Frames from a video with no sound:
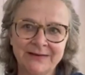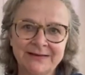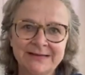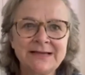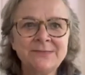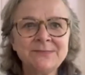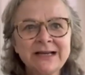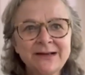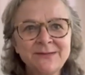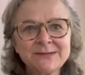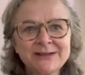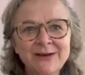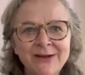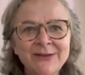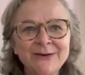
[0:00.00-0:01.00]

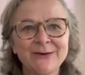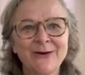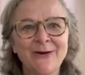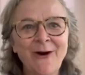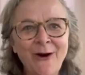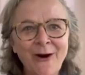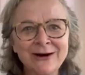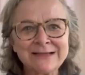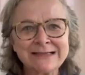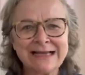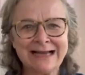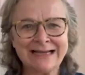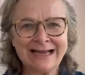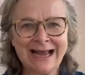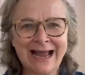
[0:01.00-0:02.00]
Sometimes other hearts
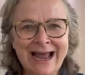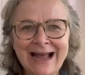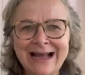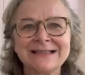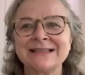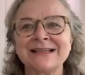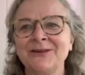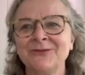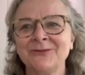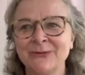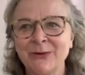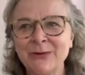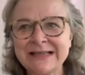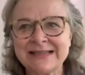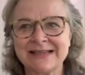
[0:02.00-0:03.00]
and hands and
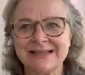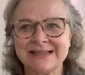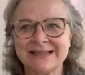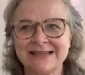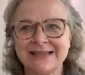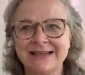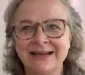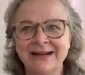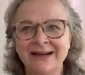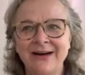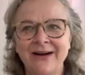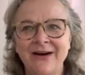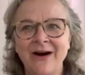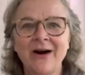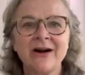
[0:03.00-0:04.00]
voices
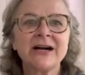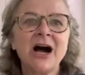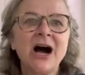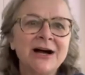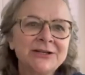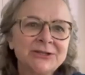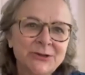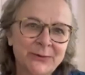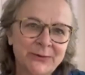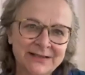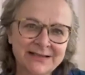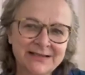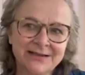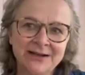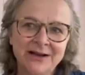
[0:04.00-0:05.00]
are
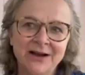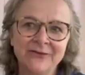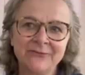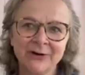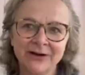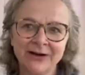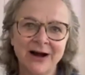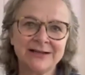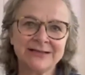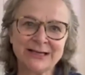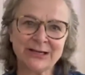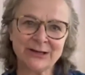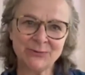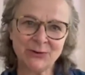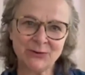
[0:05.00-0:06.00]
conduits for God's
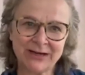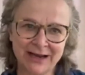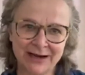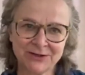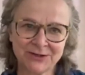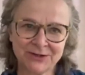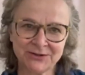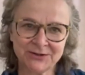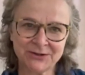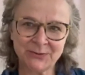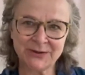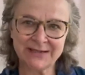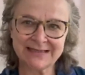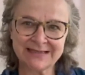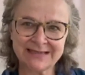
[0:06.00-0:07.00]
communication
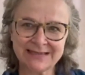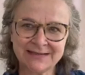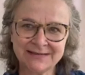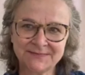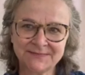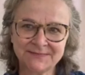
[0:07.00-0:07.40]
to us.